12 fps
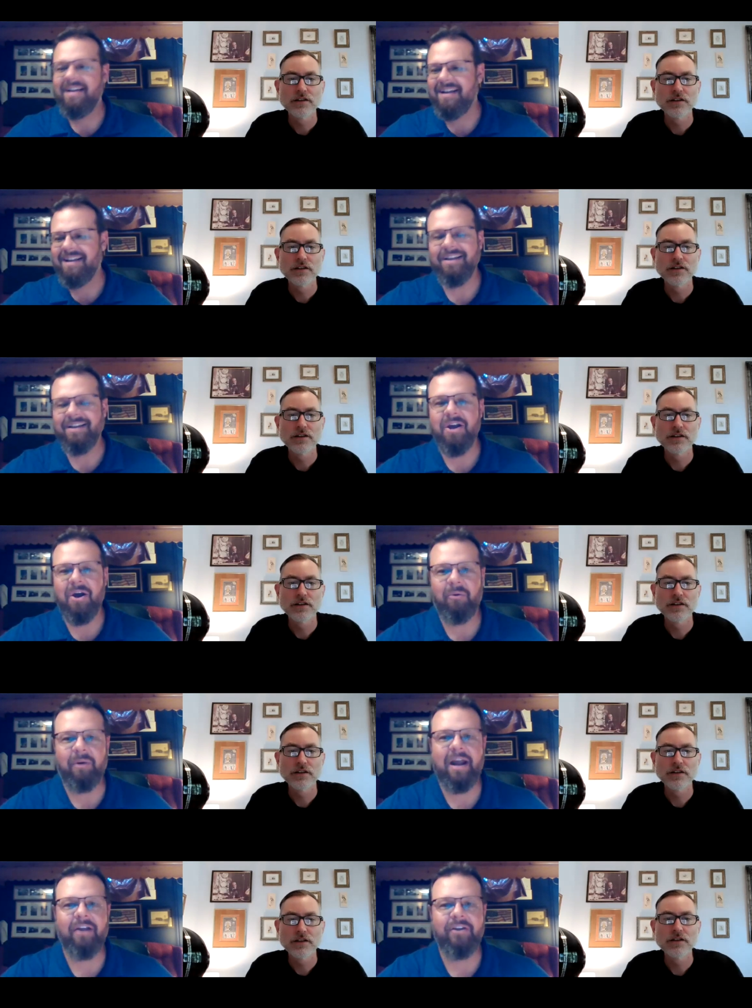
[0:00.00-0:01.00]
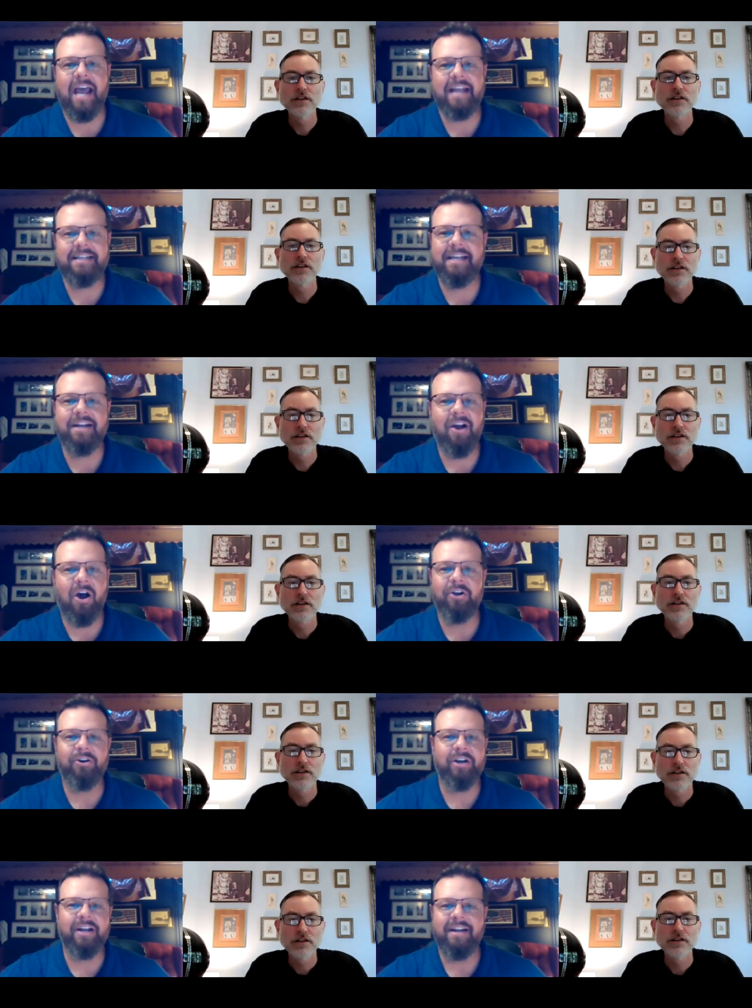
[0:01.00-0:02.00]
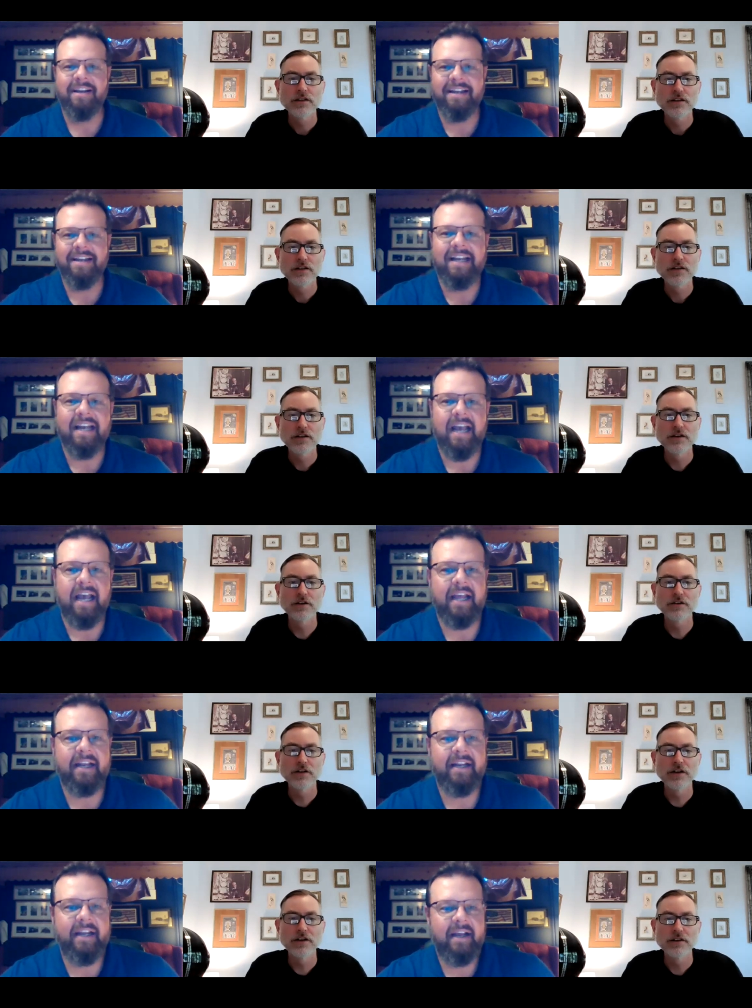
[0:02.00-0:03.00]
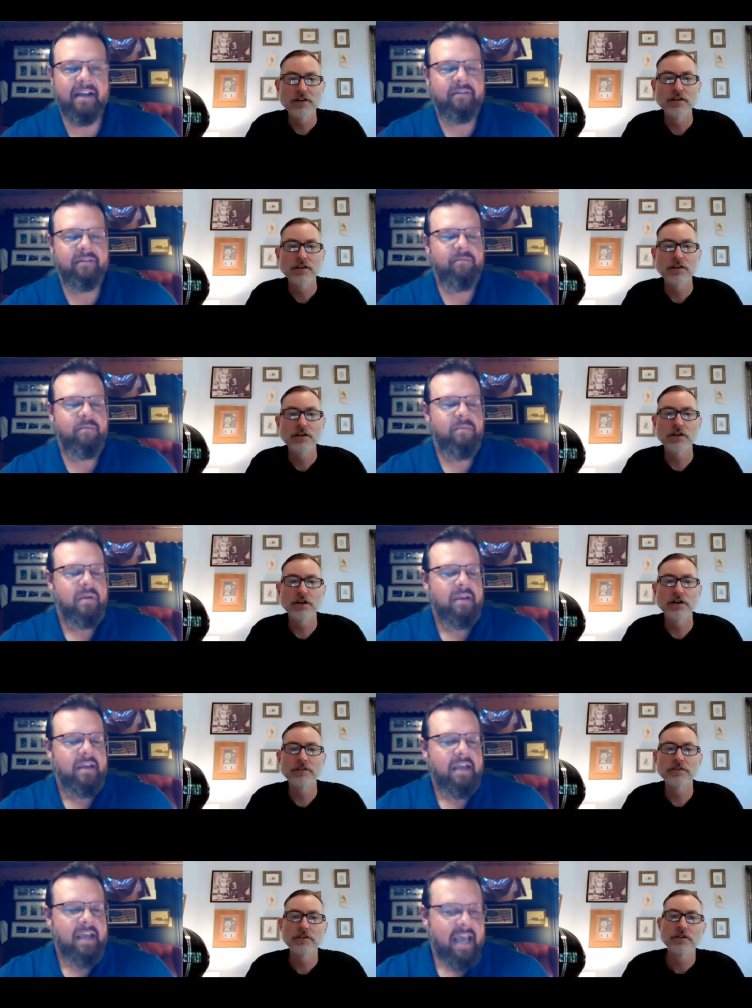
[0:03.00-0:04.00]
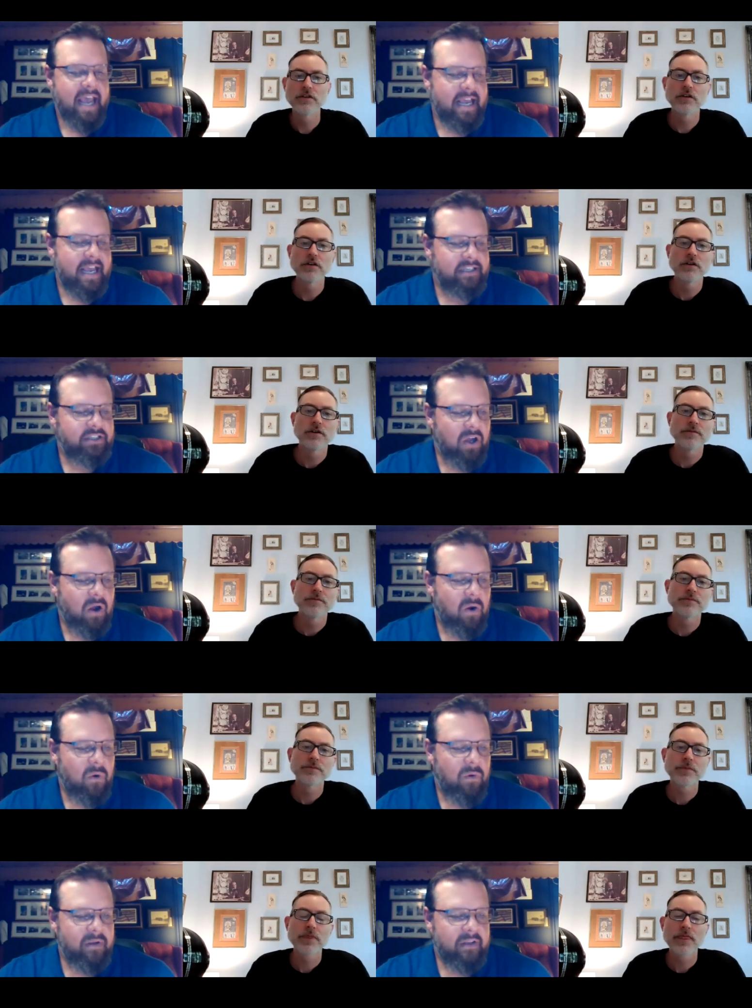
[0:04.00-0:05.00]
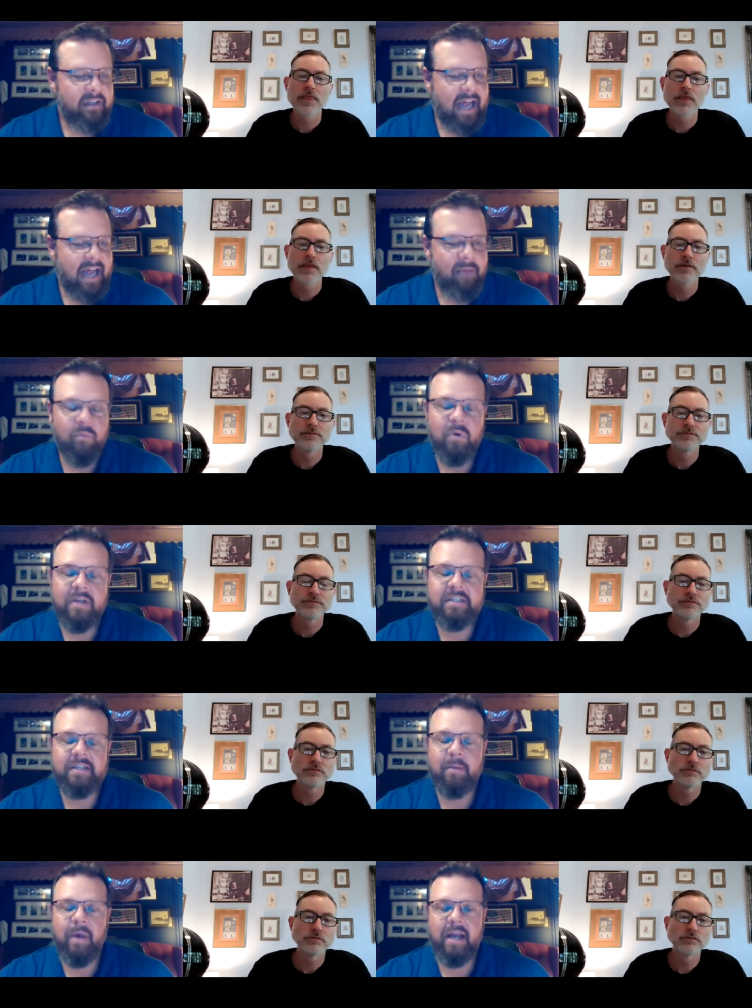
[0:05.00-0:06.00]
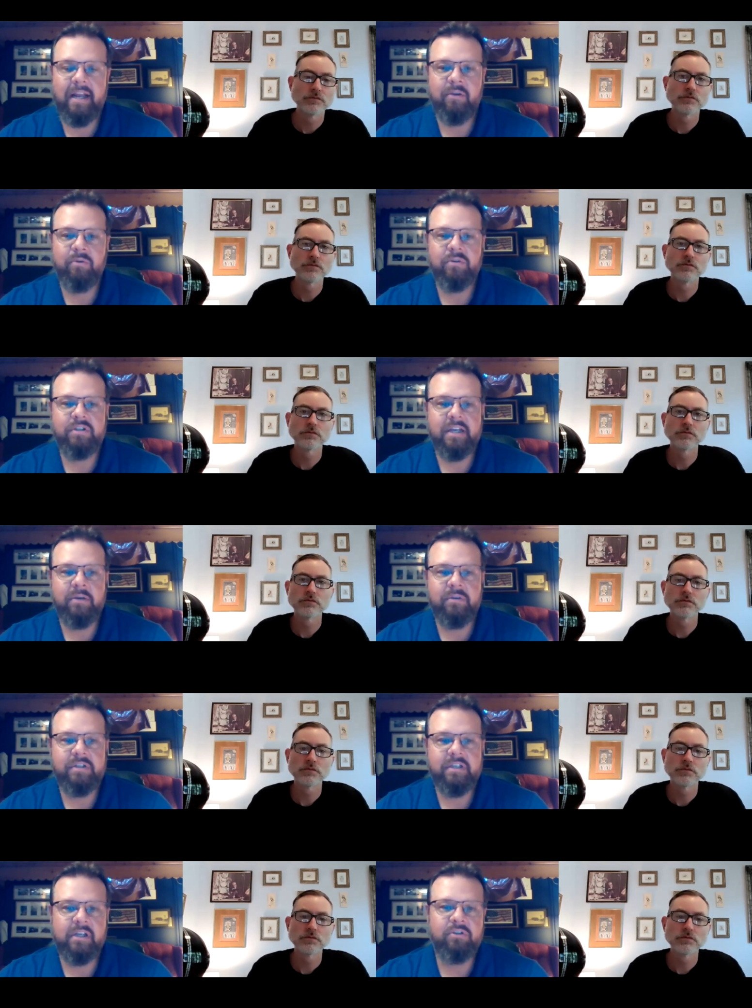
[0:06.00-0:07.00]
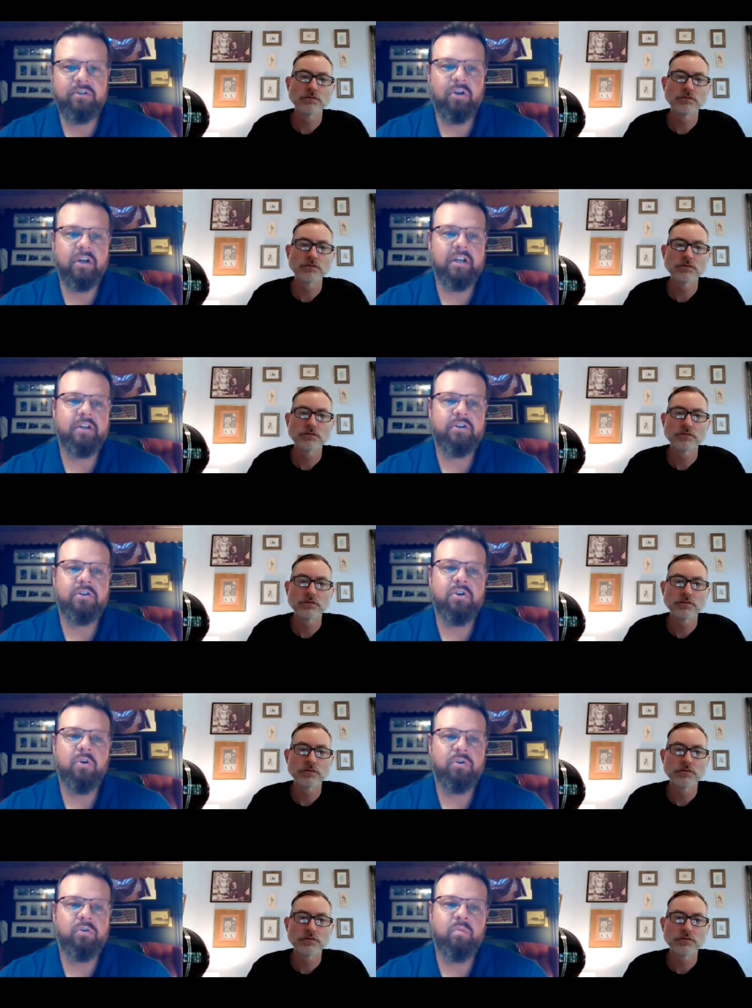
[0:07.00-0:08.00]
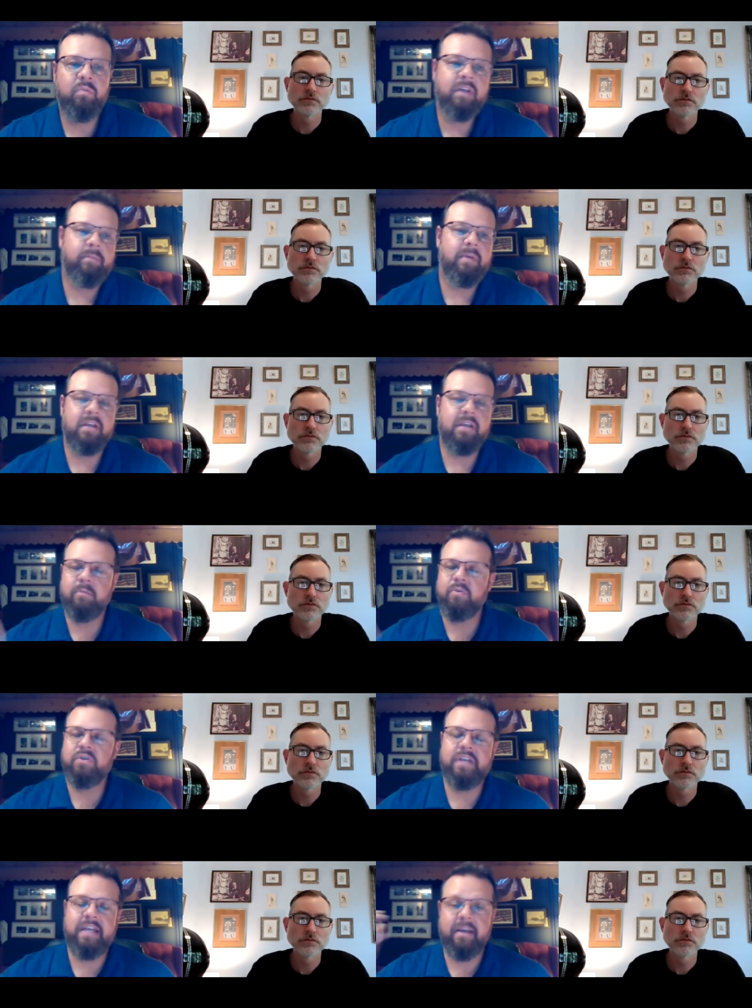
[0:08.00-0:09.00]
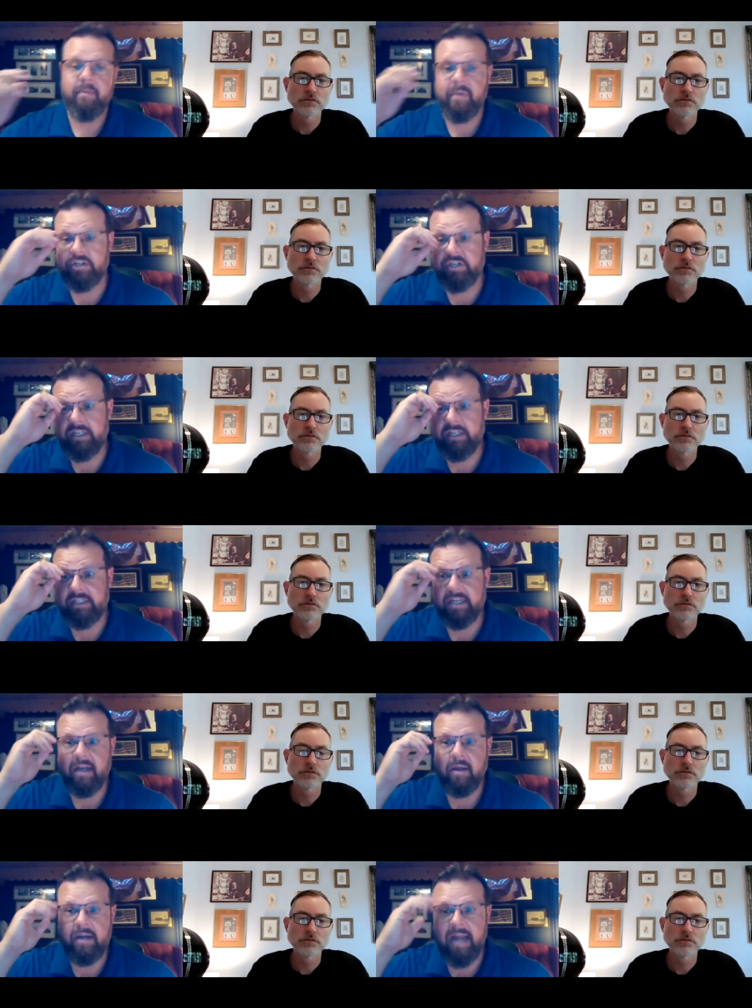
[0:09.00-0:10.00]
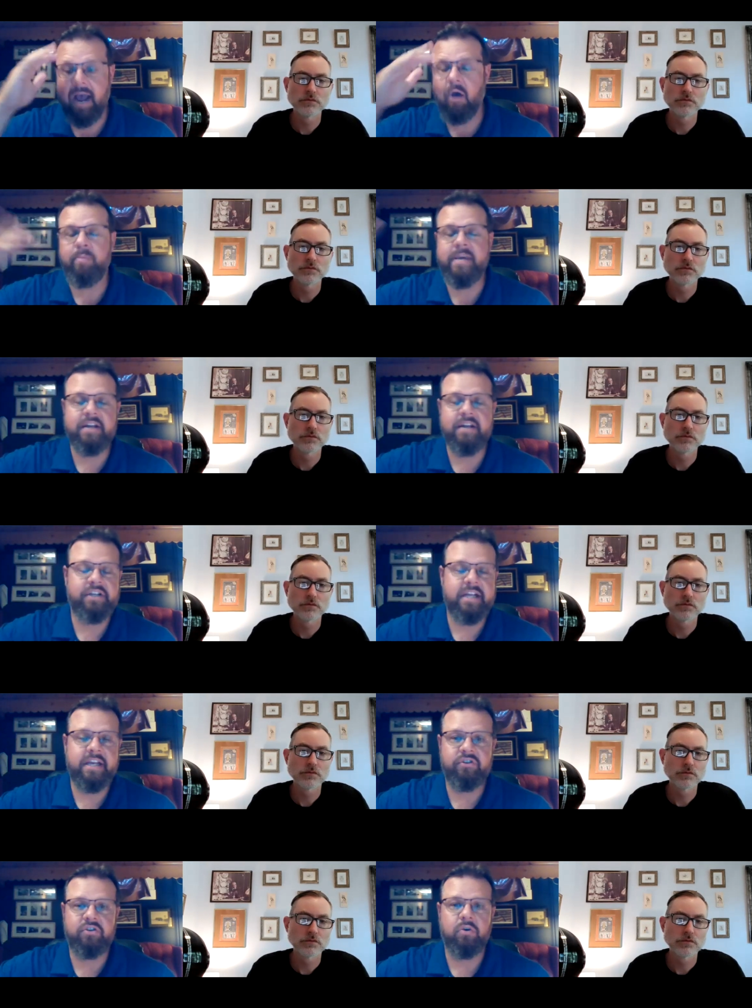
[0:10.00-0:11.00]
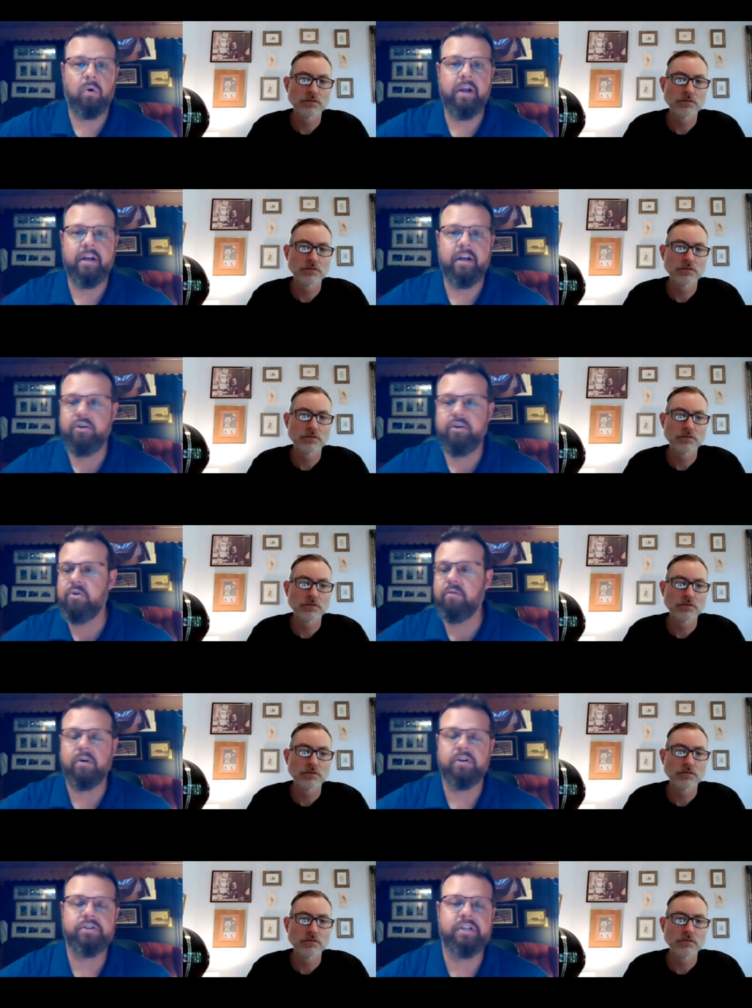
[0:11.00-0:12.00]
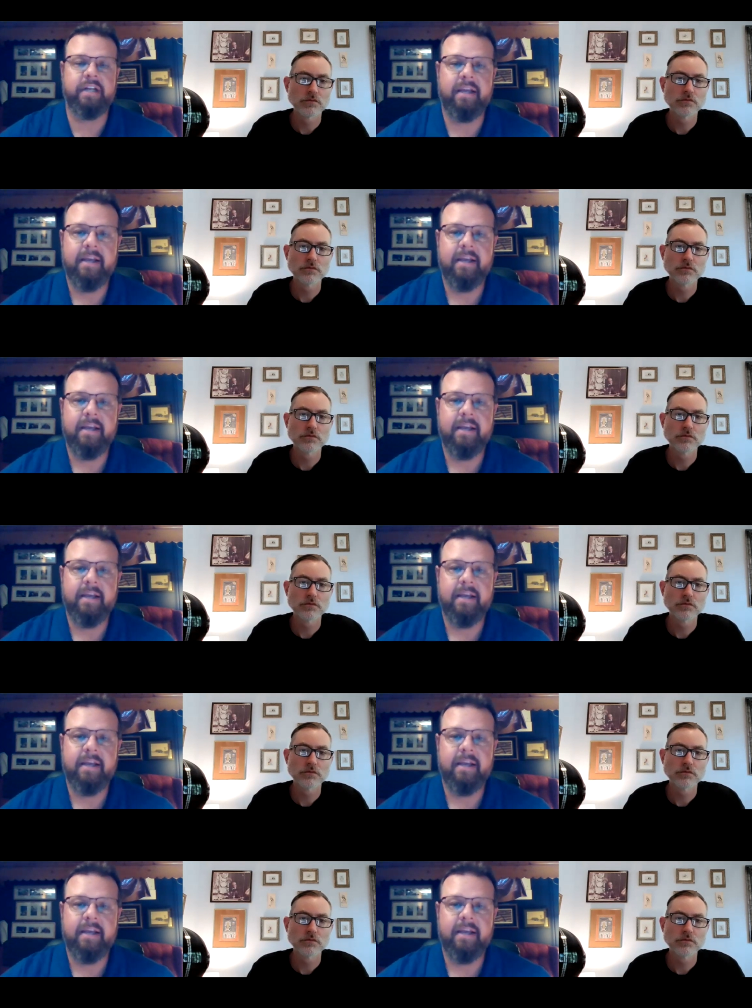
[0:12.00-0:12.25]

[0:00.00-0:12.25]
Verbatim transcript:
Speaker 1: you know, around 1900. And uh, all right. So I'm with somebody who's who's who's looking, you know, with me in the museum, and she's uh, now a PhD historian at a university